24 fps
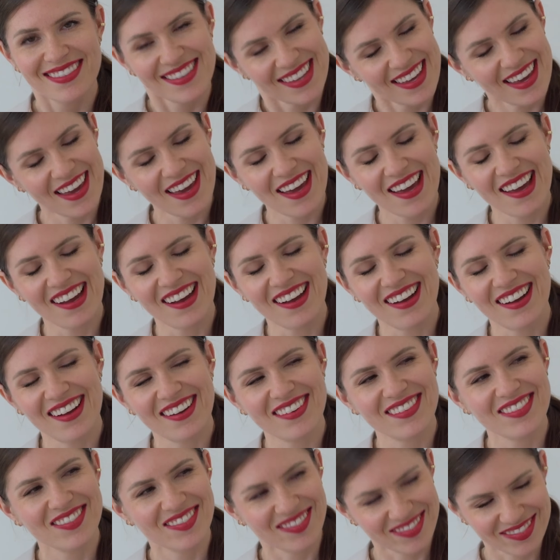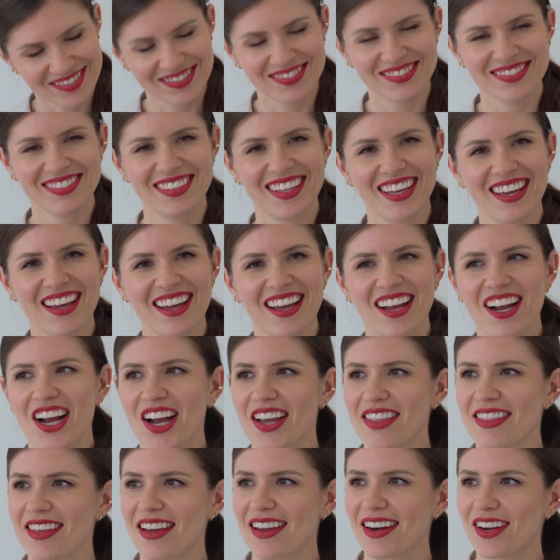Yeah. I think I
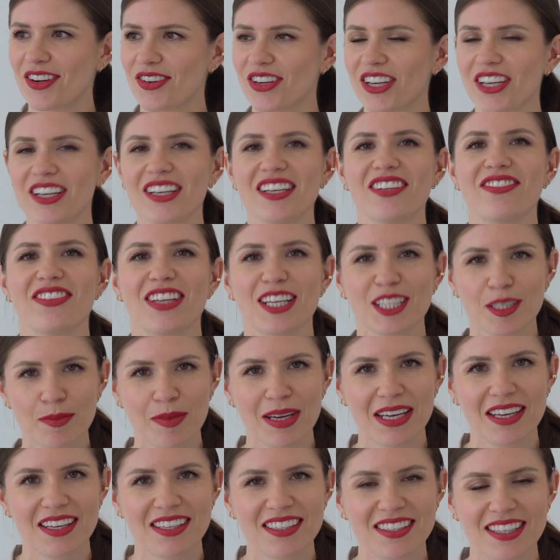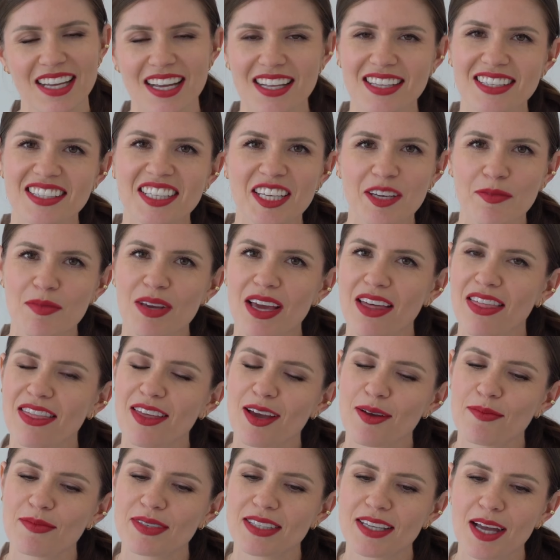got that out good. If that's making sense, give me a
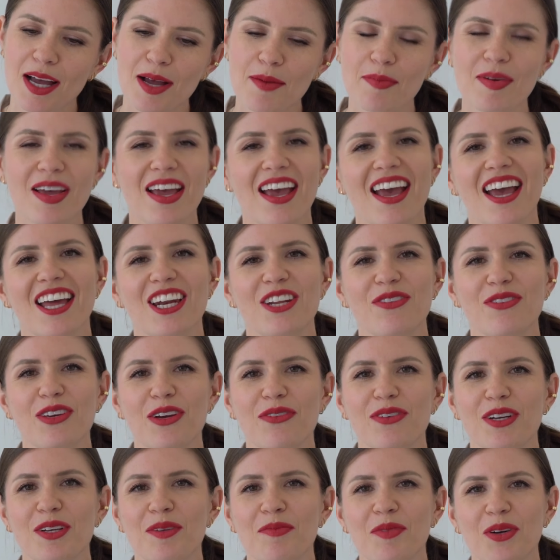thumbs up. And if you have any